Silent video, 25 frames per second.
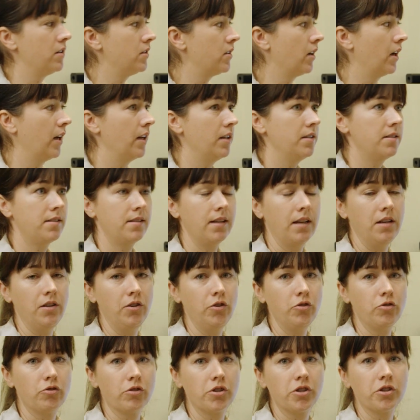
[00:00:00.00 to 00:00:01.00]
diets and
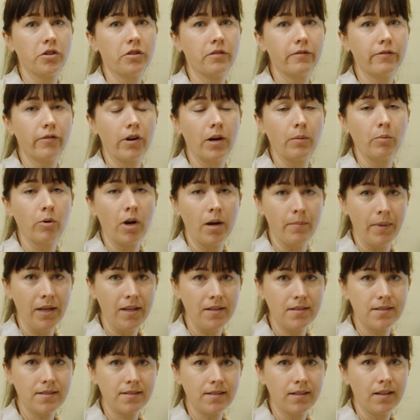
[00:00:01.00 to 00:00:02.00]
nutrition for our
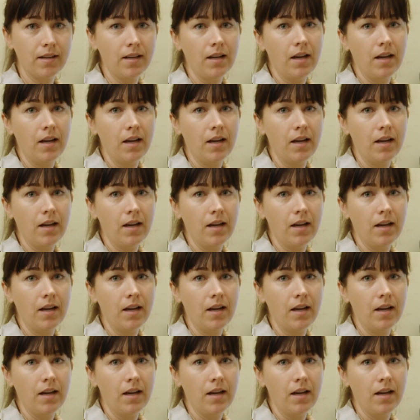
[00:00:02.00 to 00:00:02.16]
primates,